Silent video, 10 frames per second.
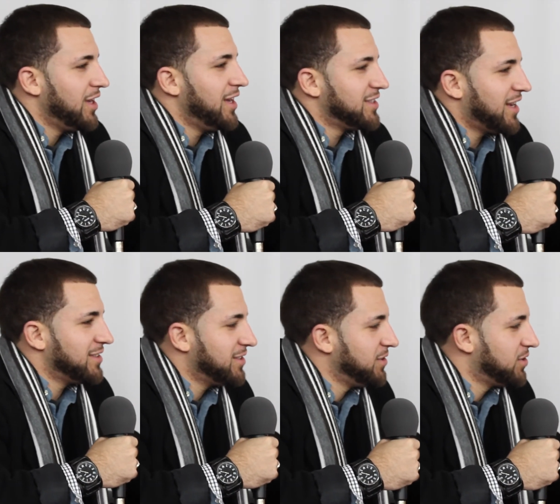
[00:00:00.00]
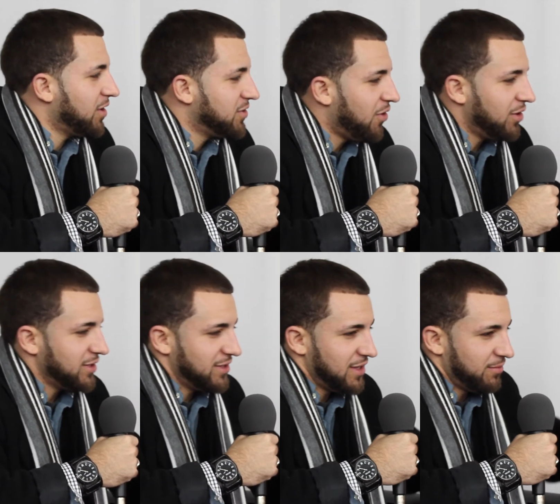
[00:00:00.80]
It's not until you start
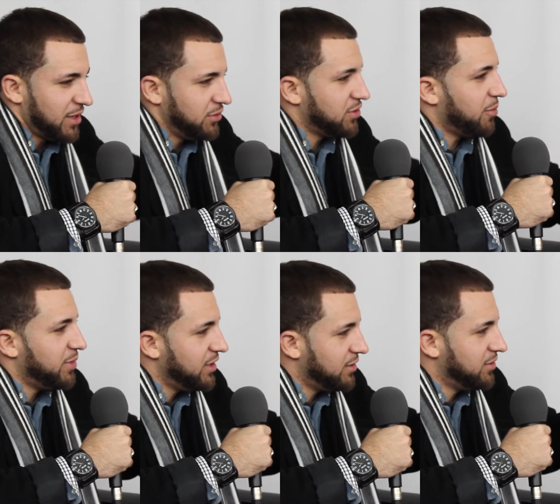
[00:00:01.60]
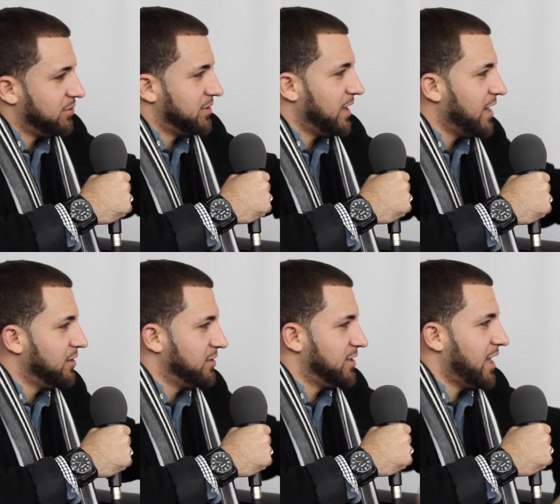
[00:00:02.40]
talking to them that you start peeling those
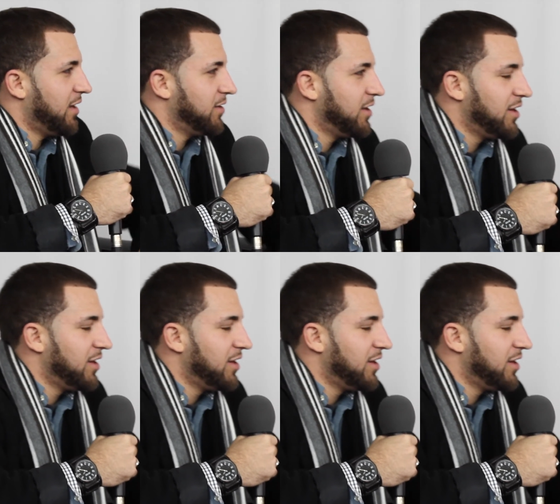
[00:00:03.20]
layers down.